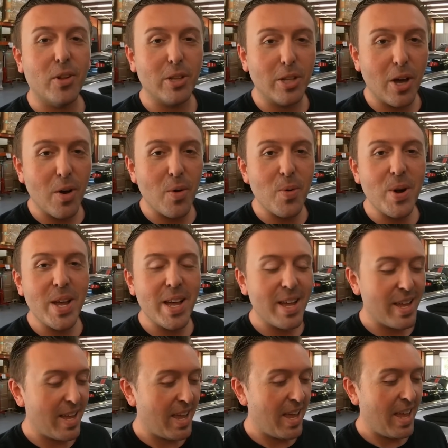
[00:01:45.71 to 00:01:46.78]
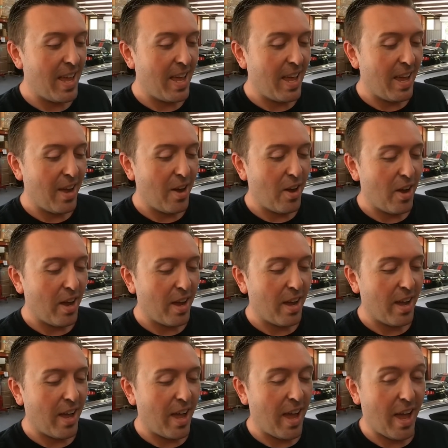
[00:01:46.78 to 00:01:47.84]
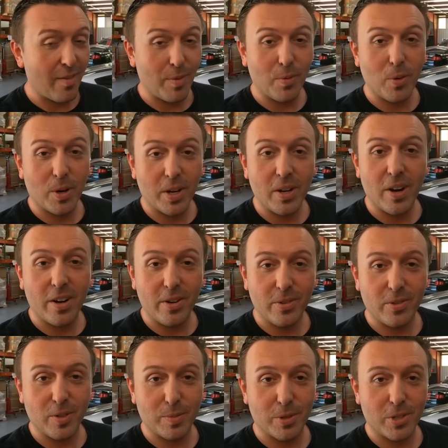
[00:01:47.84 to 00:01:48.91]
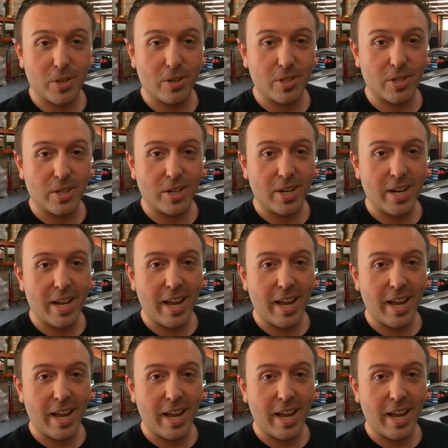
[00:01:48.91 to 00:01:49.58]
alone, have been working on a new supercharger,